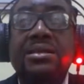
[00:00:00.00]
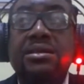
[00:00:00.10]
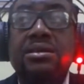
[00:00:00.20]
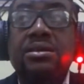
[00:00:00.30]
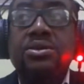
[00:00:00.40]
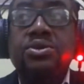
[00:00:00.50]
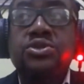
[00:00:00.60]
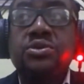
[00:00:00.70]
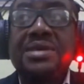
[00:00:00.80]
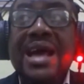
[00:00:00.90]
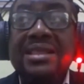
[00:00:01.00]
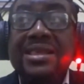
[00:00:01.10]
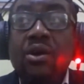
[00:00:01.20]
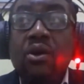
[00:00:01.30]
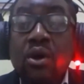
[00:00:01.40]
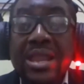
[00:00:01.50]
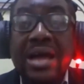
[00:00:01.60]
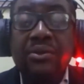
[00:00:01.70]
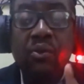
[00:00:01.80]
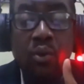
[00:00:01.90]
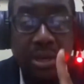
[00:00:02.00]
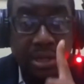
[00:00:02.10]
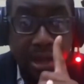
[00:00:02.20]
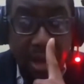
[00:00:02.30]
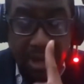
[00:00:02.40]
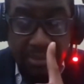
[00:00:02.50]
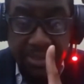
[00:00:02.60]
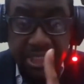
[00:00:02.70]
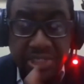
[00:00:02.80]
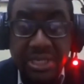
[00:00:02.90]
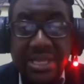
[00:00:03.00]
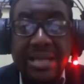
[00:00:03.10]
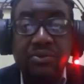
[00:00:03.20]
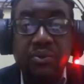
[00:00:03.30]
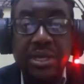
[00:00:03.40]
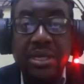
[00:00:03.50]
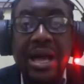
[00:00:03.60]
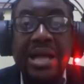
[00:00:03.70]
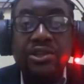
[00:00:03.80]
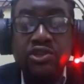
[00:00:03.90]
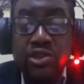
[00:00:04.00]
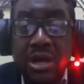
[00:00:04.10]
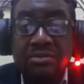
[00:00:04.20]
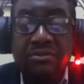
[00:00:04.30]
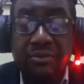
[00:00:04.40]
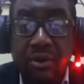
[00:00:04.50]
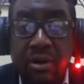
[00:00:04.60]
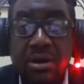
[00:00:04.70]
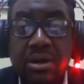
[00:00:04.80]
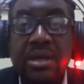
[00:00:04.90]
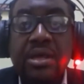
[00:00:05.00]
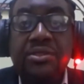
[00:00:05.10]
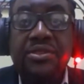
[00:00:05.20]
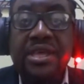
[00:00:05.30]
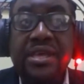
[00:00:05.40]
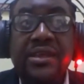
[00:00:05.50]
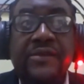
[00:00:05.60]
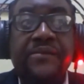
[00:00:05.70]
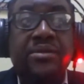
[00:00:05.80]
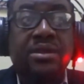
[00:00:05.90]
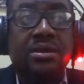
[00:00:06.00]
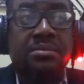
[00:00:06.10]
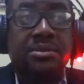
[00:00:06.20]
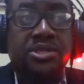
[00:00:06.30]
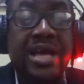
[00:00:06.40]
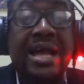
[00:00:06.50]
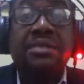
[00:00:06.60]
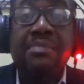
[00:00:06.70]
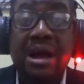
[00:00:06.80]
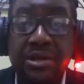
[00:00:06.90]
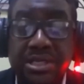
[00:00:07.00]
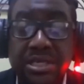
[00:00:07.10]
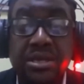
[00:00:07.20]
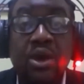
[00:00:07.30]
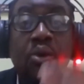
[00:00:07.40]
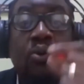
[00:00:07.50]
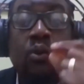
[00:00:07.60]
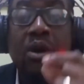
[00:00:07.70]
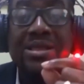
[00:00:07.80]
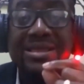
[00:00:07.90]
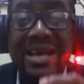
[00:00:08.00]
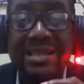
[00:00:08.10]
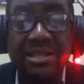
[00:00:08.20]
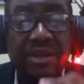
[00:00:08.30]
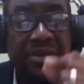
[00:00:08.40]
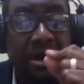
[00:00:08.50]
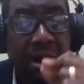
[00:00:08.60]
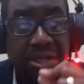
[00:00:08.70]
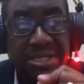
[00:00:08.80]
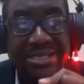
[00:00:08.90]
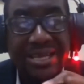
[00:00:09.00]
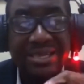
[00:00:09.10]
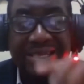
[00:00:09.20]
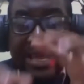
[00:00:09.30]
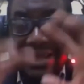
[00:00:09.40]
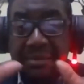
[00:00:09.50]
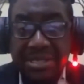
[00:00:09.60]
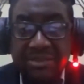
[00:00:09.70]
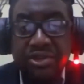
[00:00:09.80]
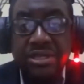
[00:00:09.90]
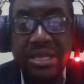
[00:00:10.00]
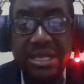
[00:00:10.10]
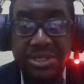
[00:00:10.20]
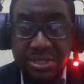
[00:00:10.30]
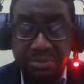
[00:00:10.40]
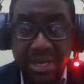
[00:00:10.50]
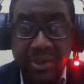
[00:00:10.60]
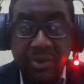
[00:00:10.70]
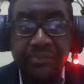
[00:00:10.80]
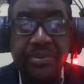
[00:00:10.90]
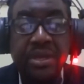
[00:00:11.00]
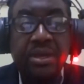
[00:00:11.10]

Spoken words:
And they all had one common position that we are not for the child marriages. What that did not understand the dynamics of Trinidad and Tobago.